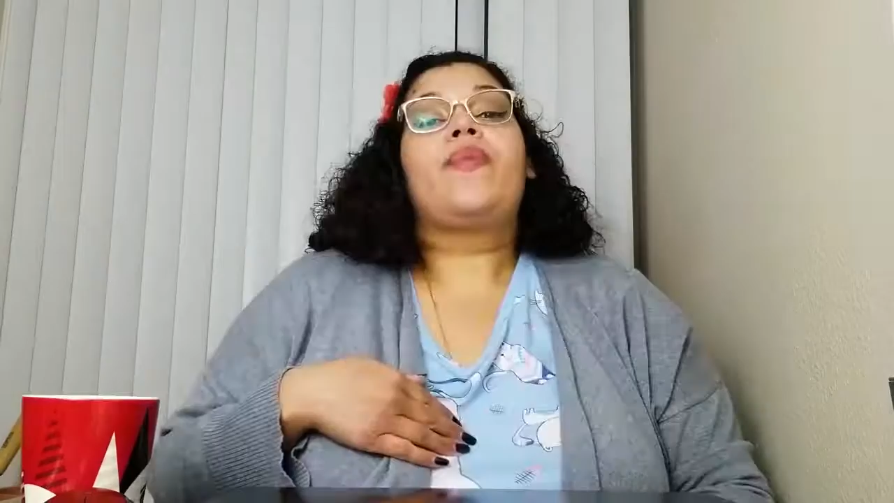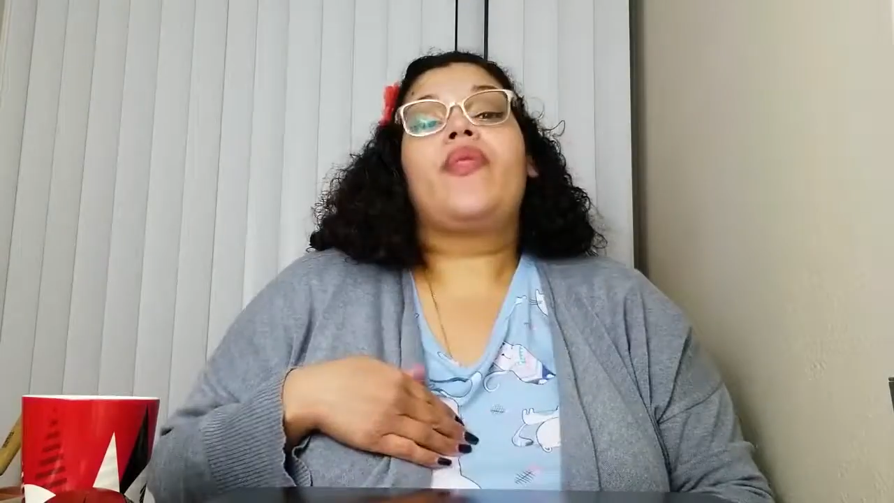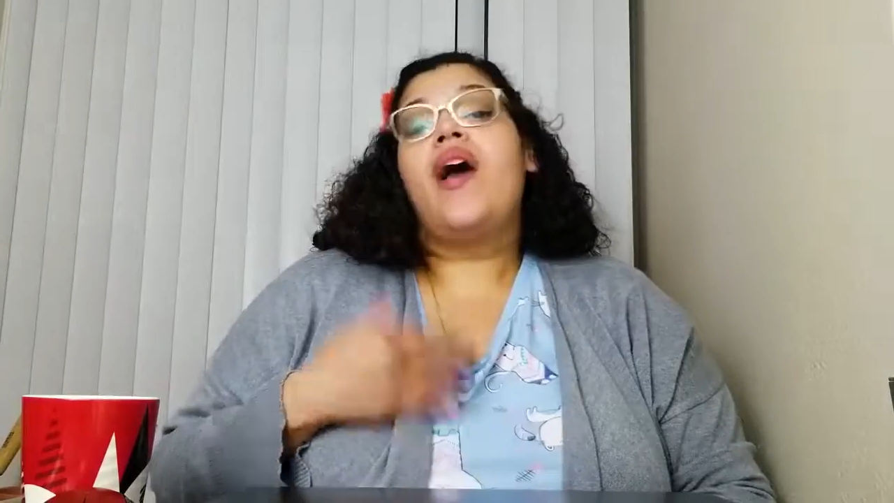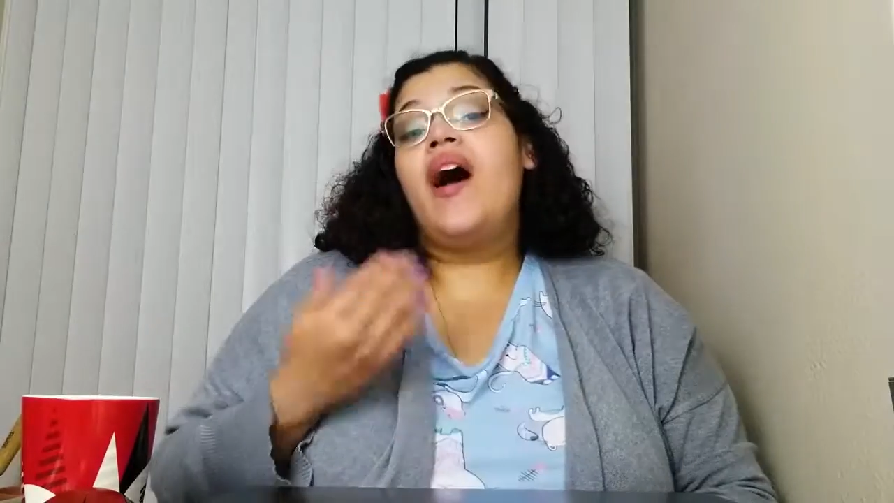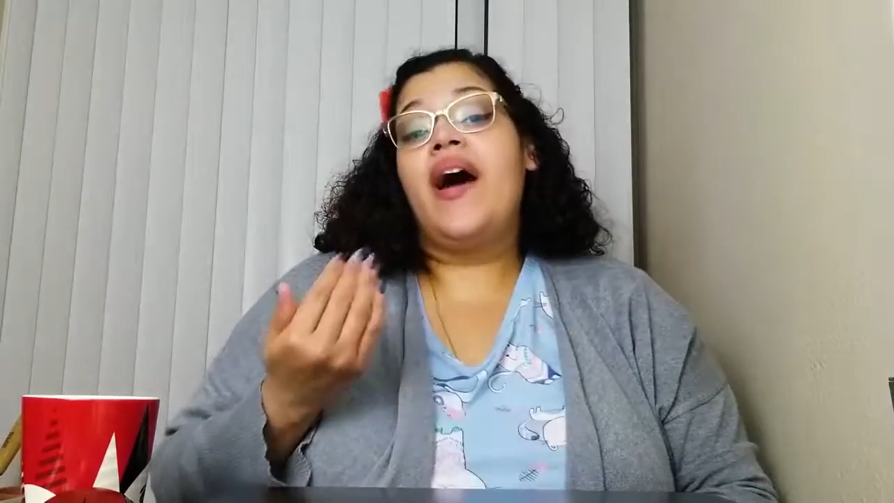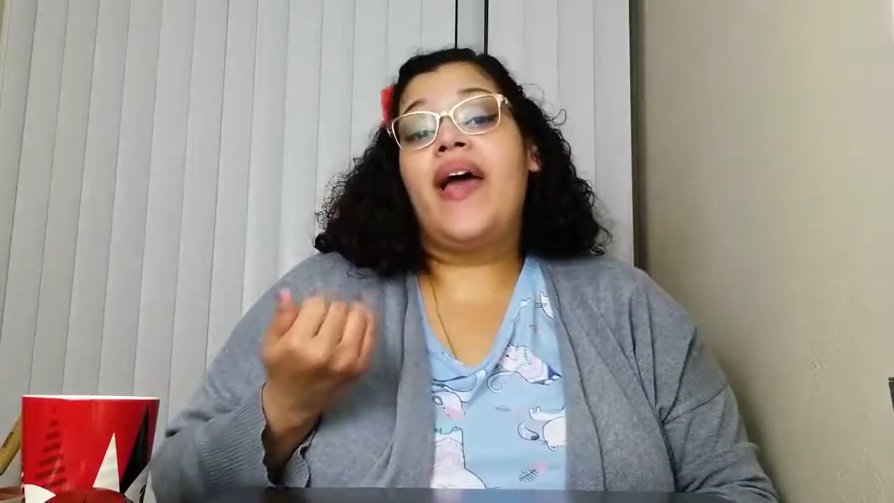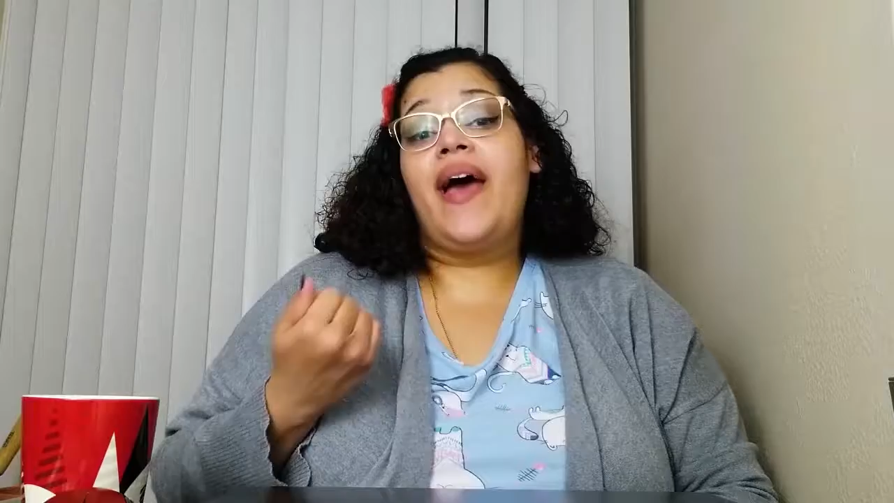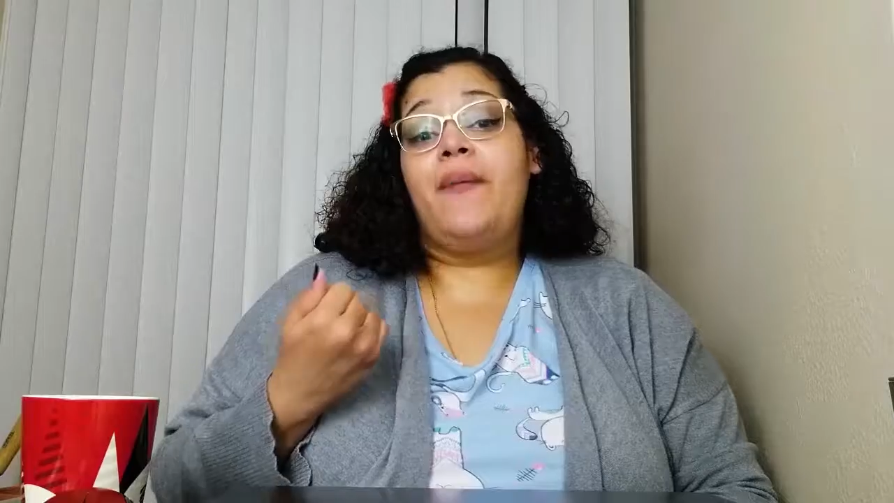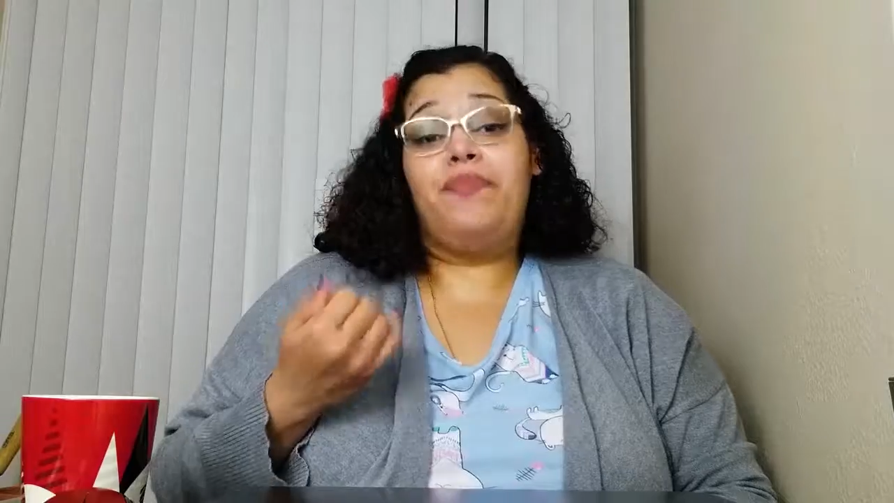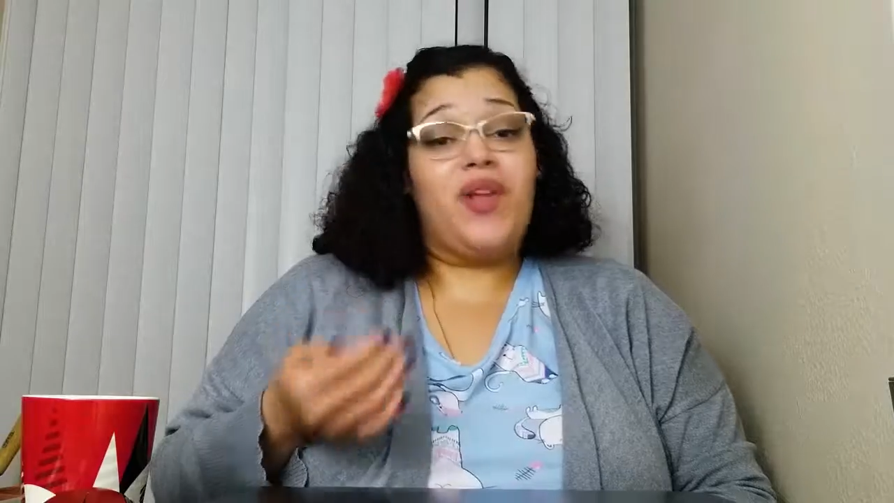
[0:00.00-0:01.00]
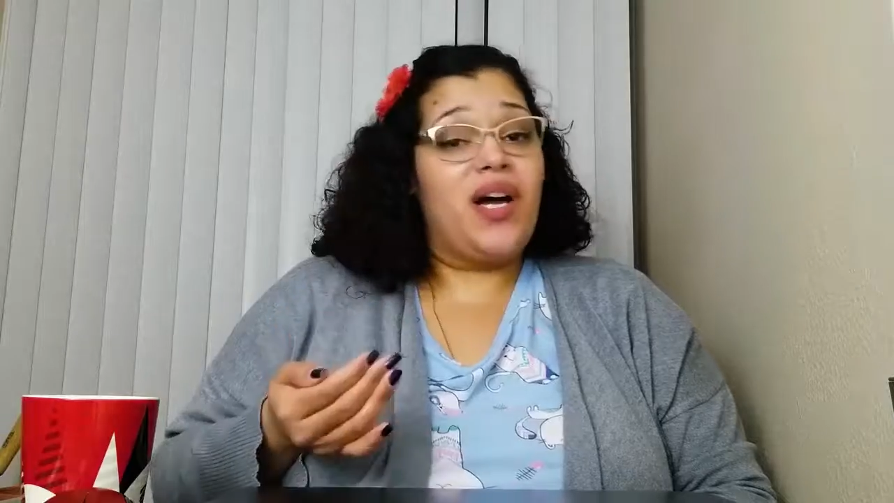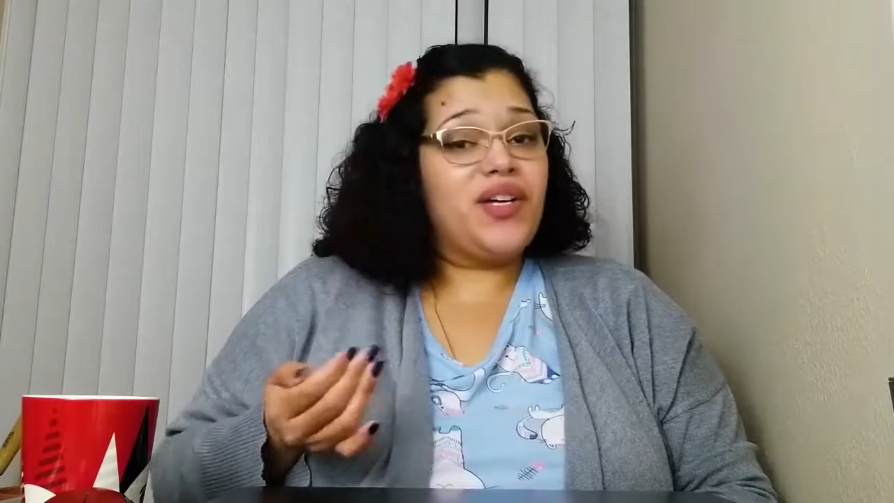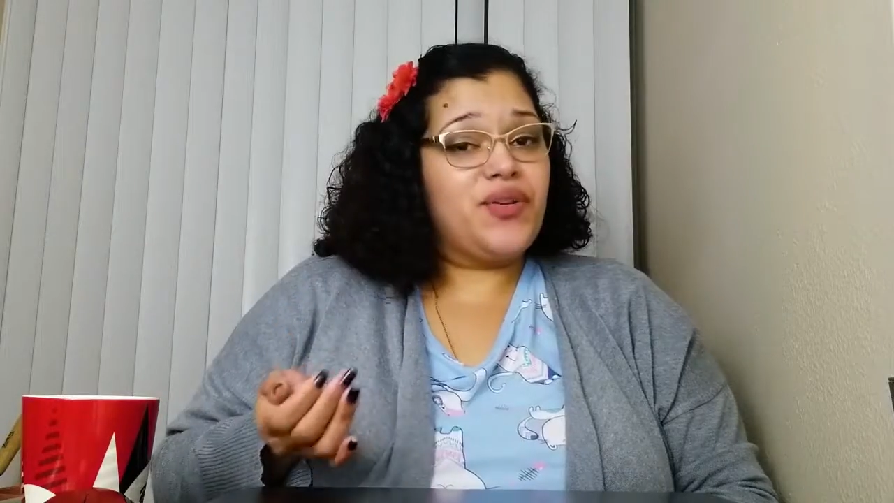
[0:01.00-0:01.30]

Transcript: I am not going to